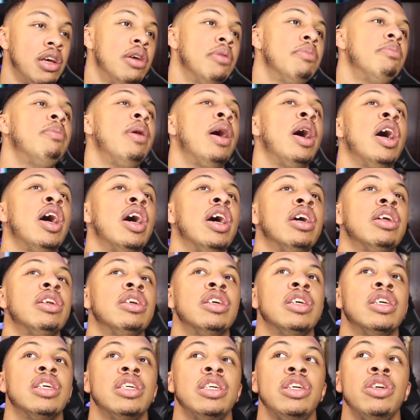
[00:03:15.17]
man,
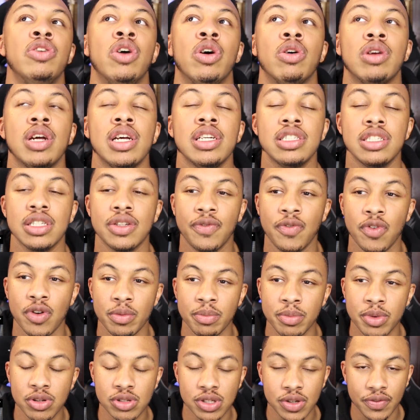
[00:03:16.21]
you know, that's just for the
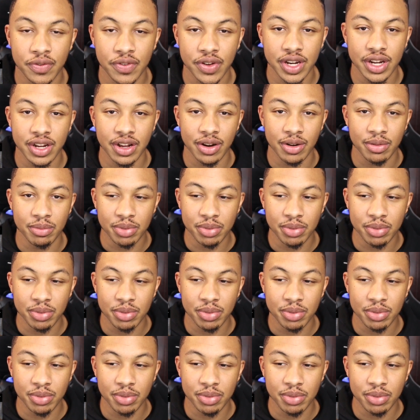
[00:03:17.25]
music video.